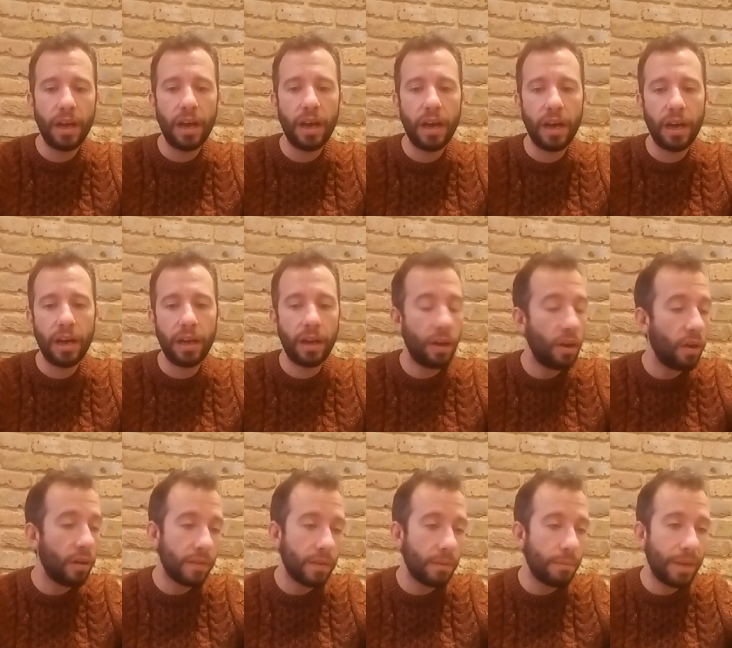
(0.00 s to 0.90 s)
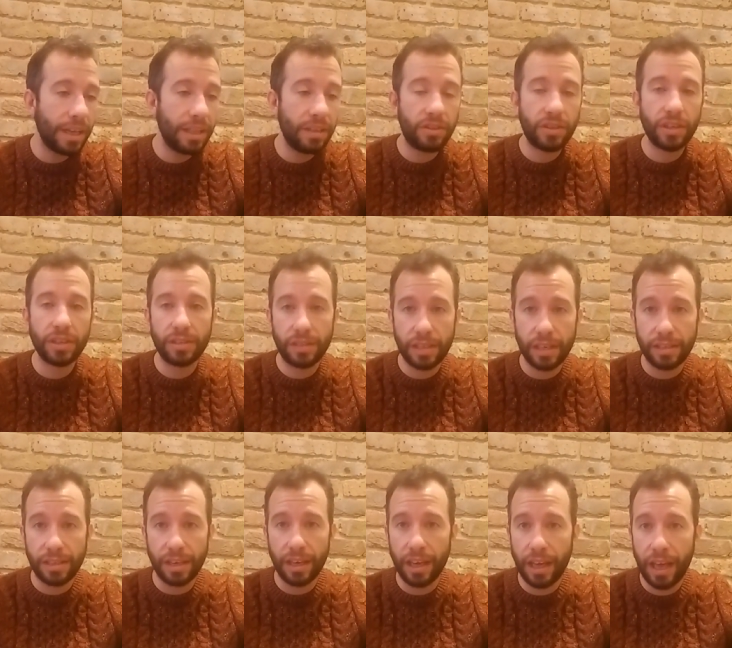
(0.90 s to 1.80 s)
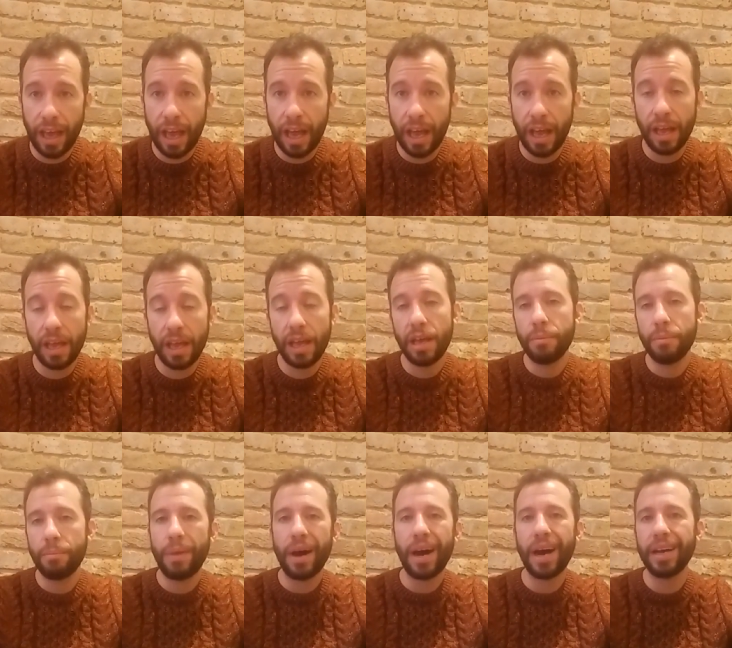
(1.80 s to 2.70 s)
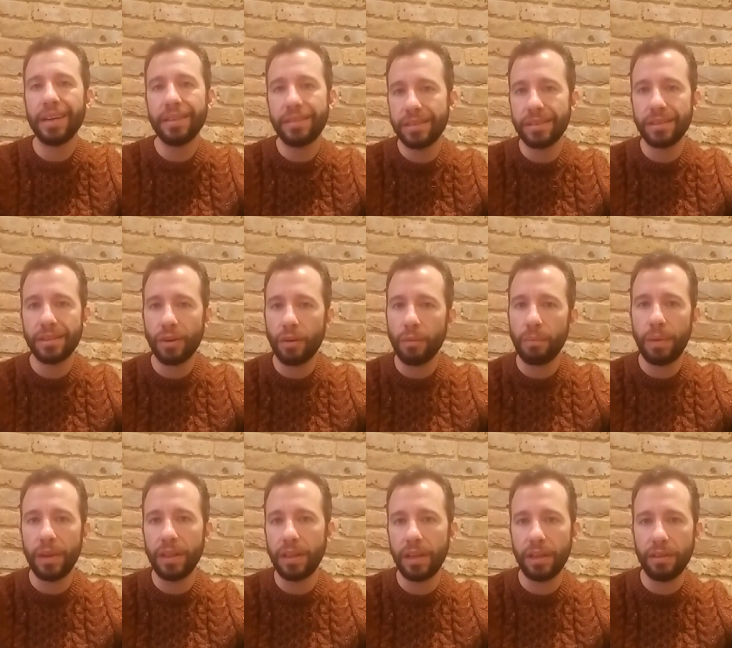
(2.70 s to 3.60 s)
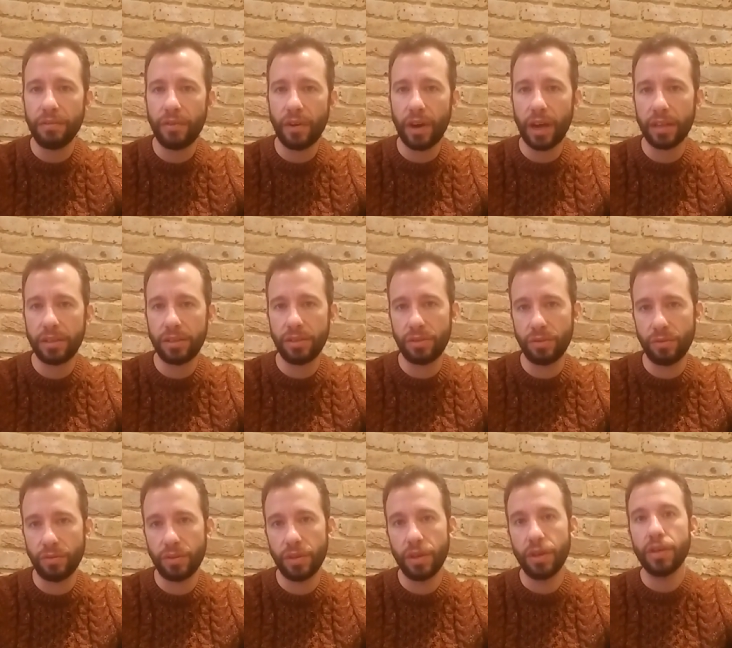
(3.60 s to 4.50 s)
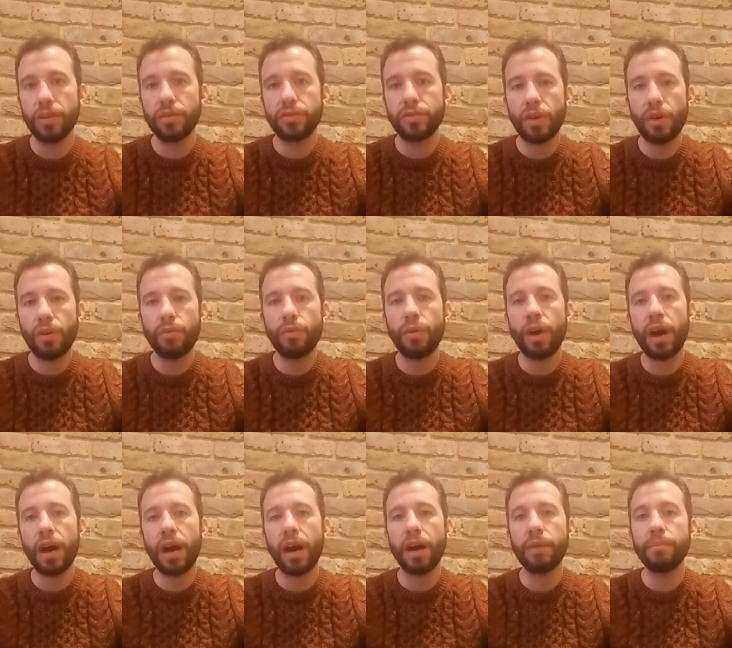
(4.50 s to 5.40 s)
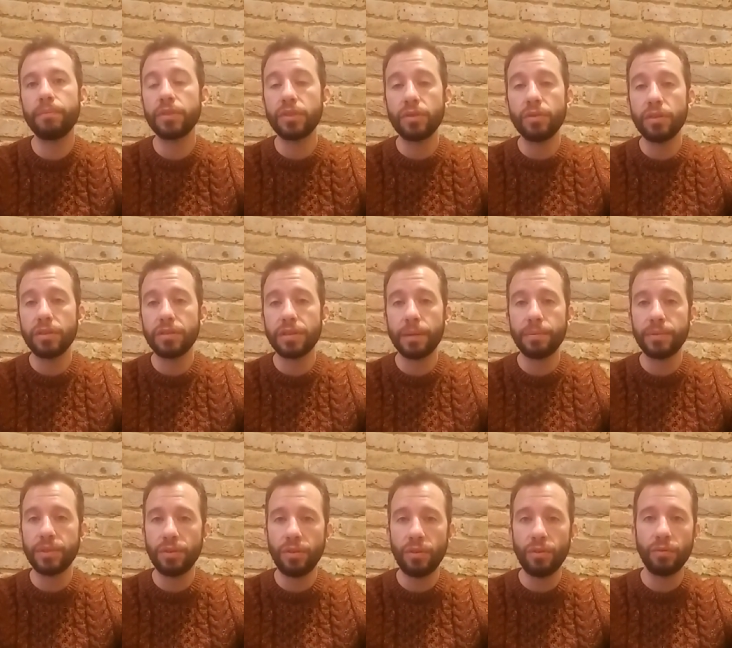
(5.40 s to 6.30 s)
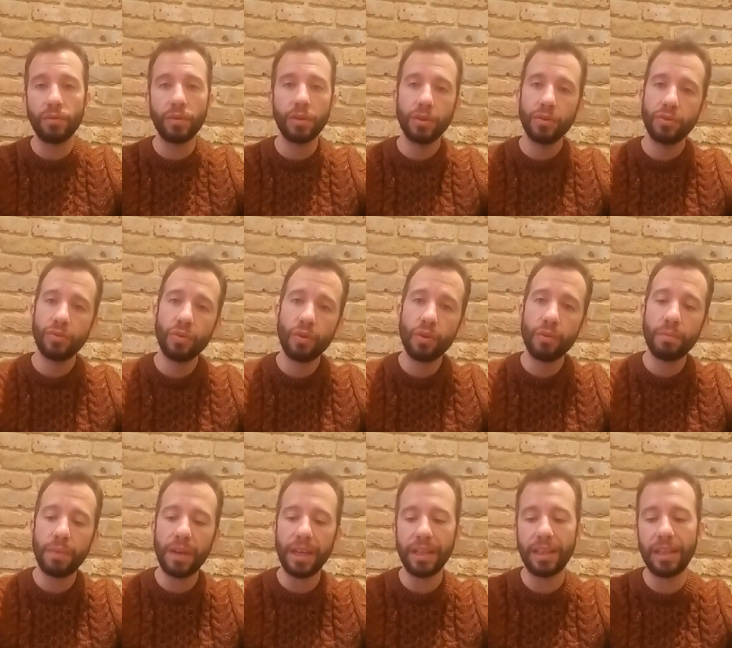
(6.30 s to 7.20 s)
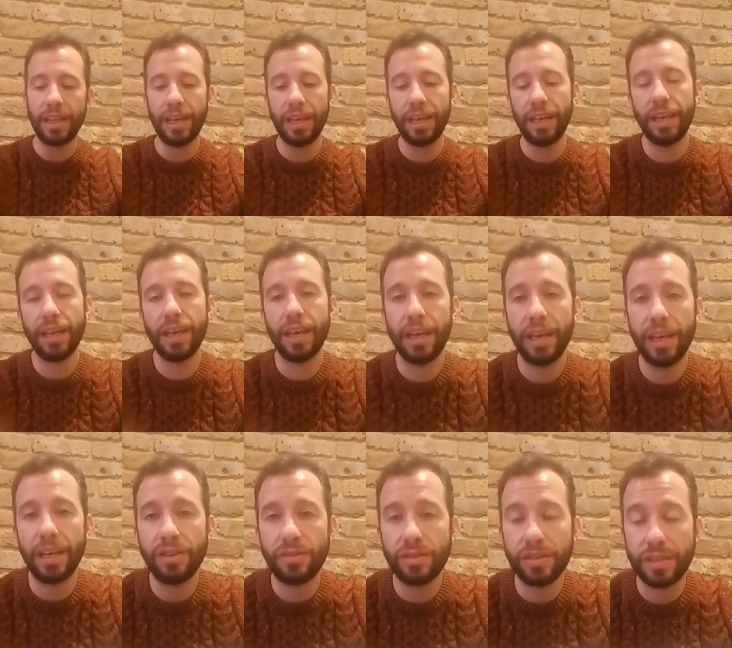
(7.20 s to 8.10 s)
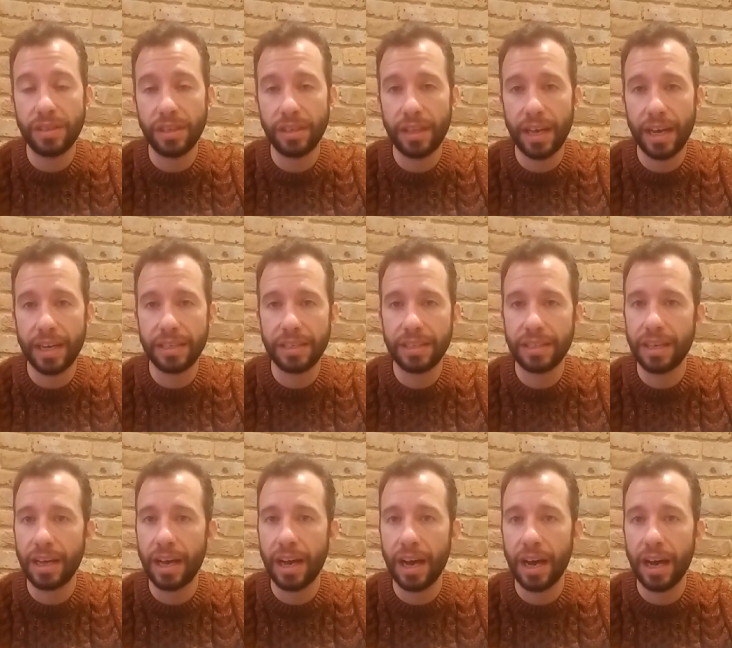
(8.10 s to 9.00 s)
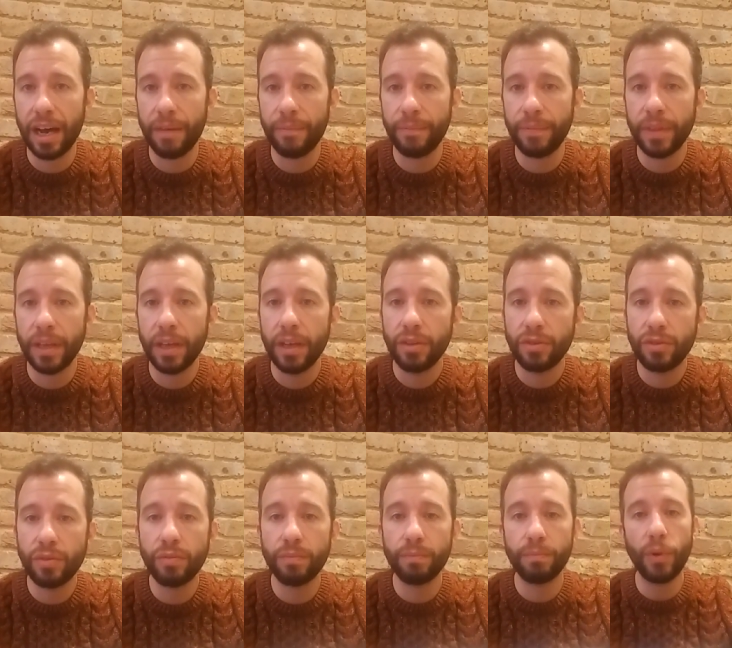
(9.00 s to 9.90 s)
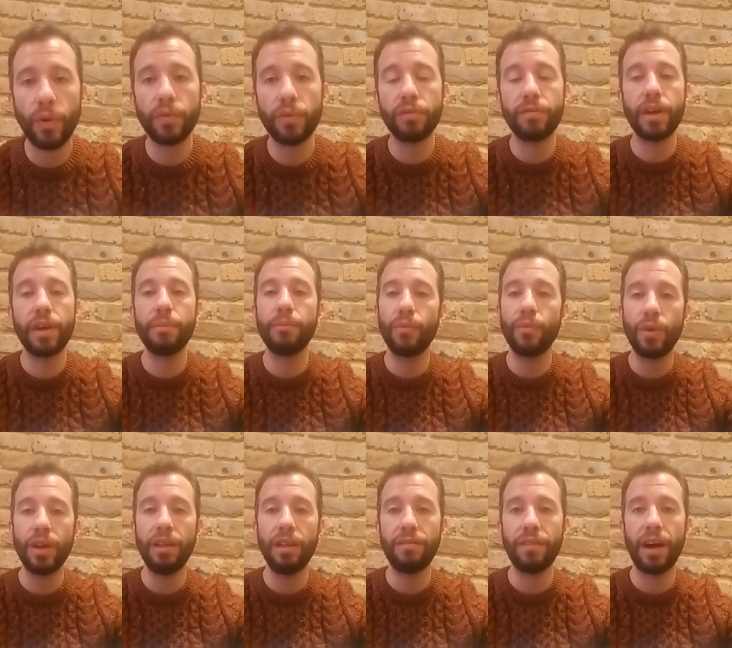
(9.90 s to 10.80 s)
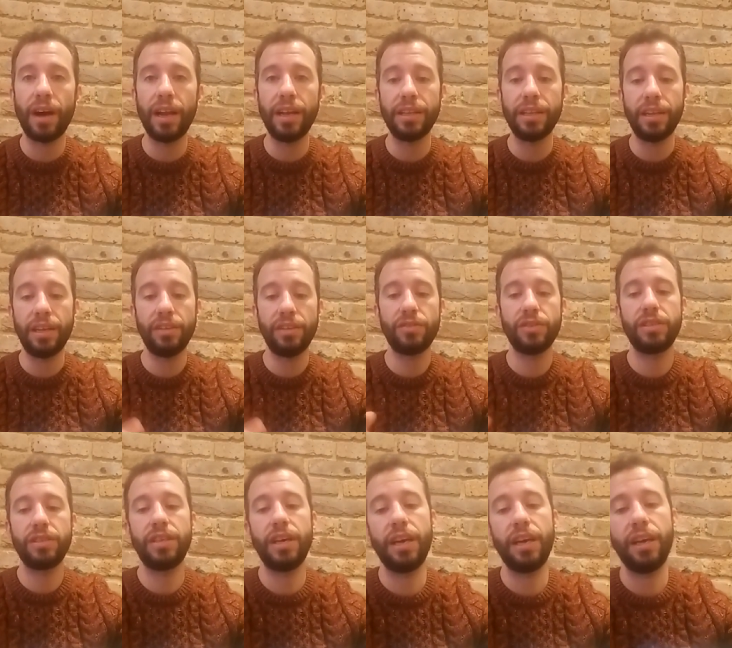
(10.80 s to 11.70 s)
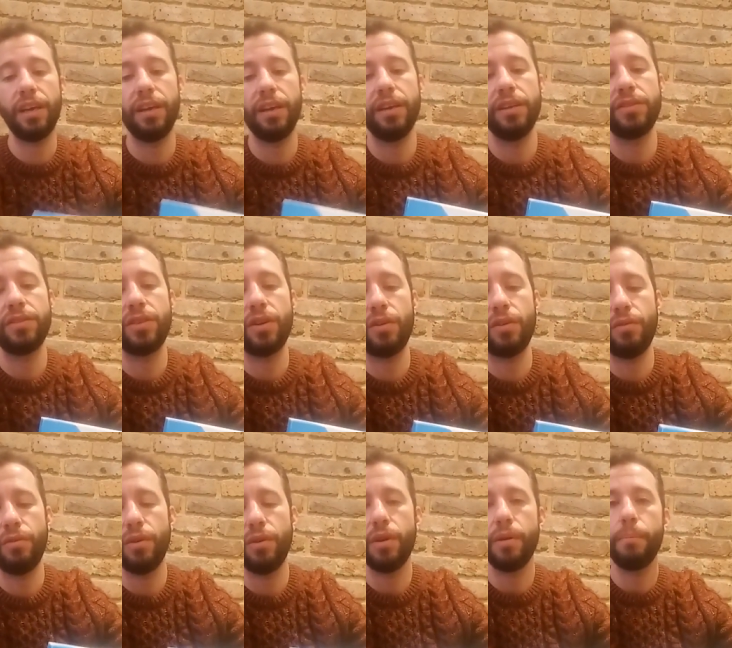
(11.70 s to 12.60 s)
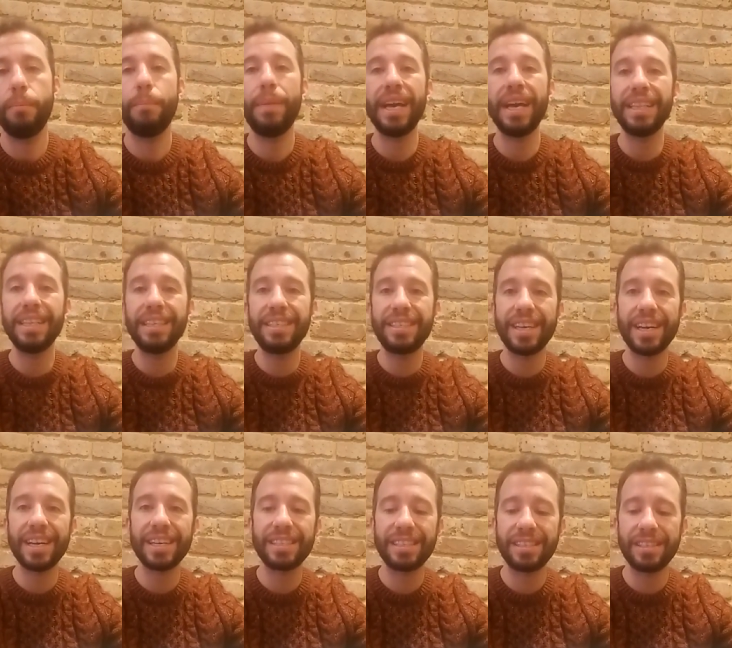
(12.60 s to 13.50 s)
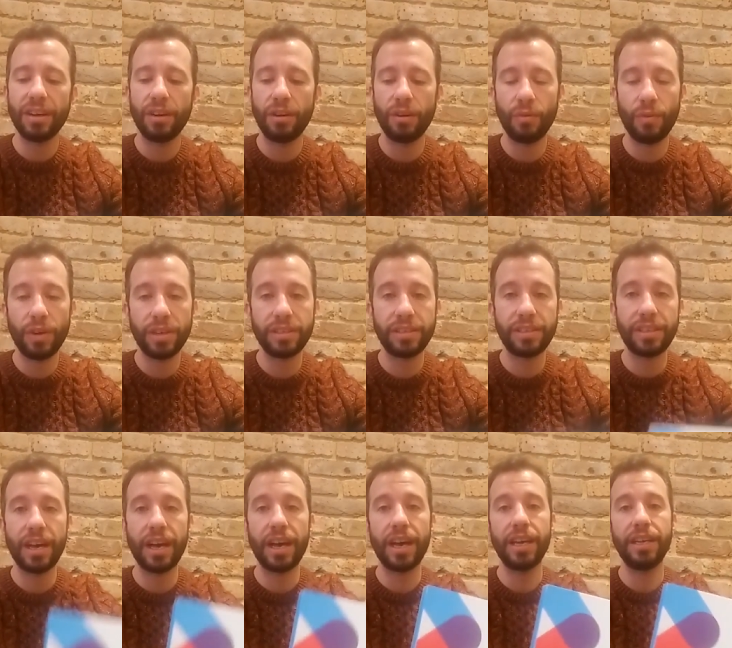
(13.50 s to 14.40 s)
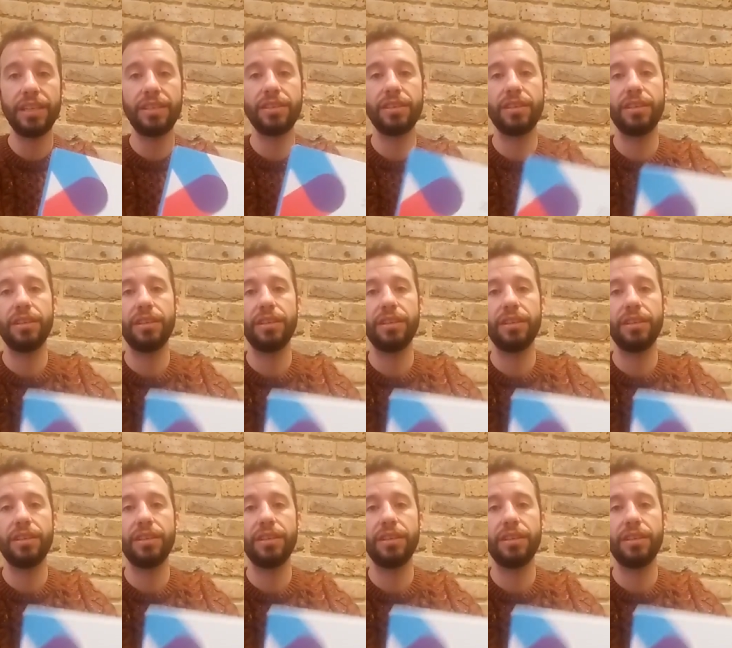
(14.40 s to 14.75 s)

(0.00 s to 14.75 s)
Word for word: uh, not that medicheck doesn't care but it's a completely different attitude so um, so it's up to you to completely interesting test. Um, two, both of them really valid and interesting. So Medi on one side,